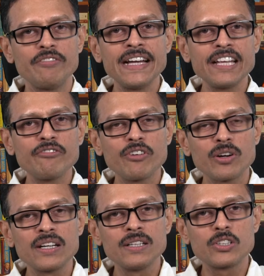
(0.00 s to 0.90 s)
you're waiting
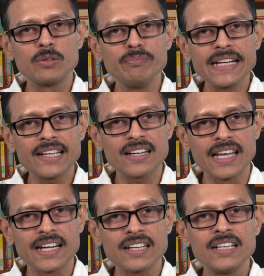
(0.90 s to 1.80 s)
to meet a
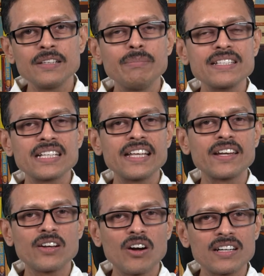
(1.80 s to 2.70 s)
client, basically
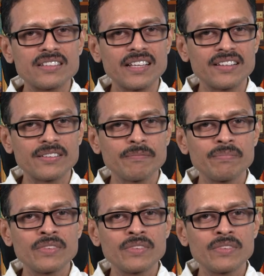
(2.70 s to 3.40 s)
record things.